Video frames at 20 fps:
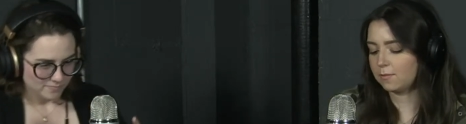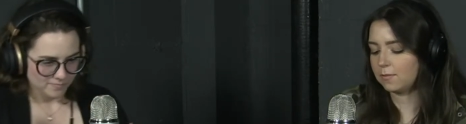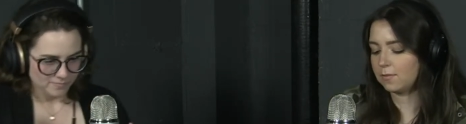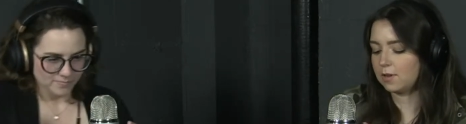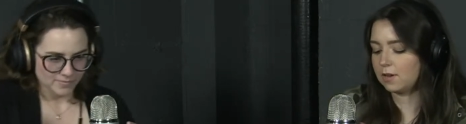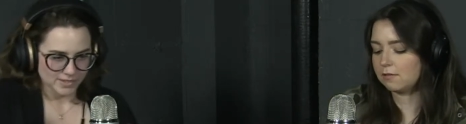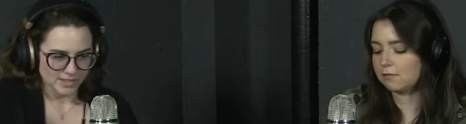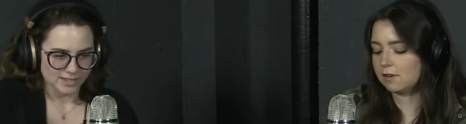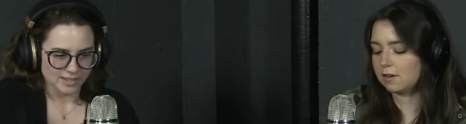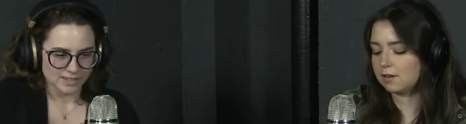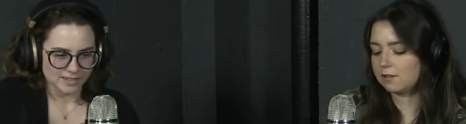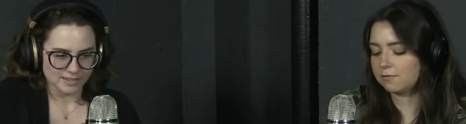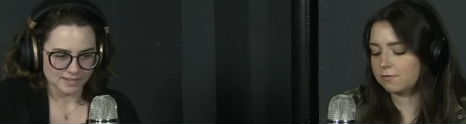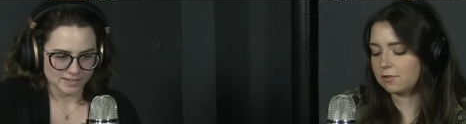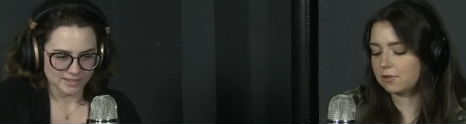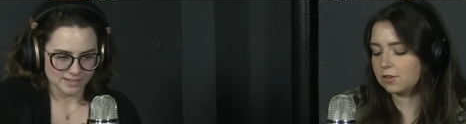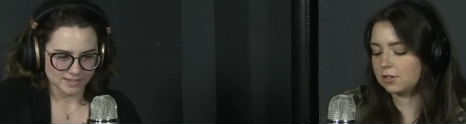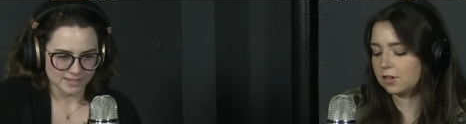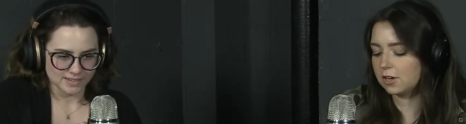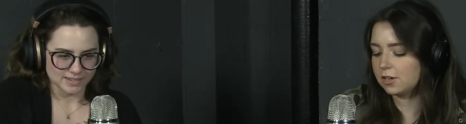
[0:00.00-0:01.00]
Speaker 1: Get ready
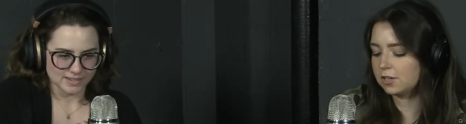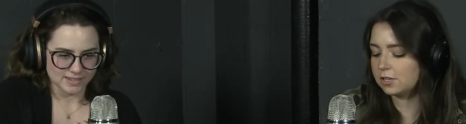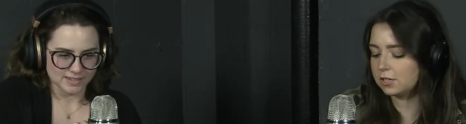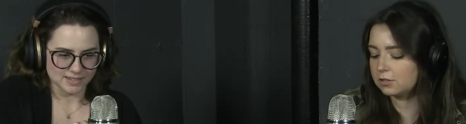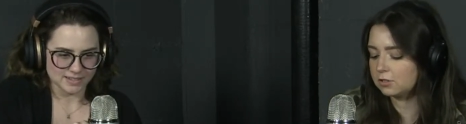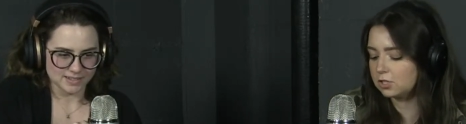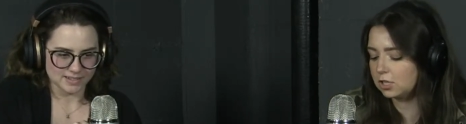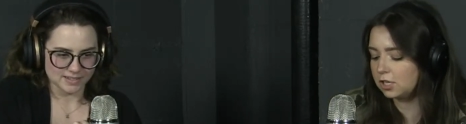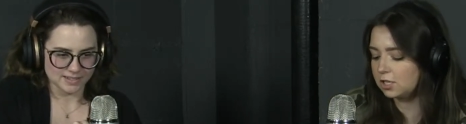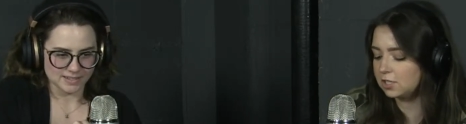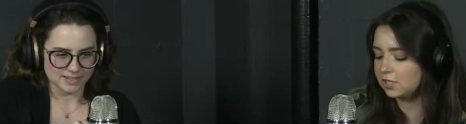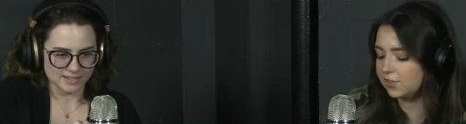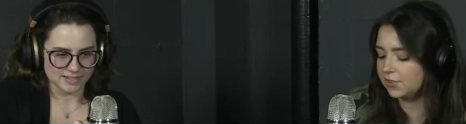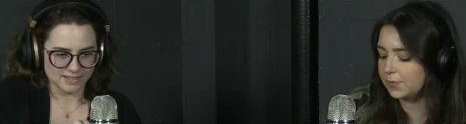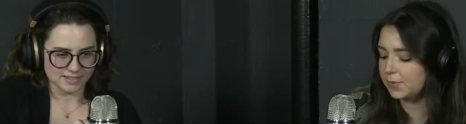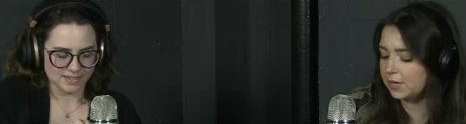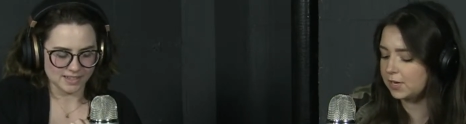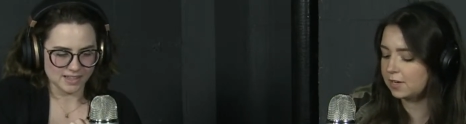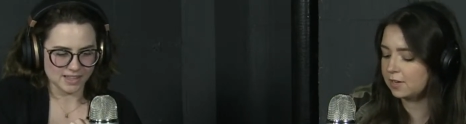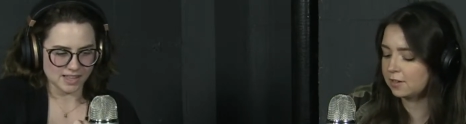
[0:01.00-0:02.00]
for an audio change,
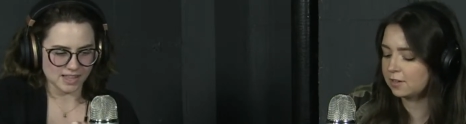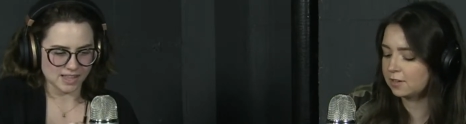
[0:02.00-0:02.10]
everybody.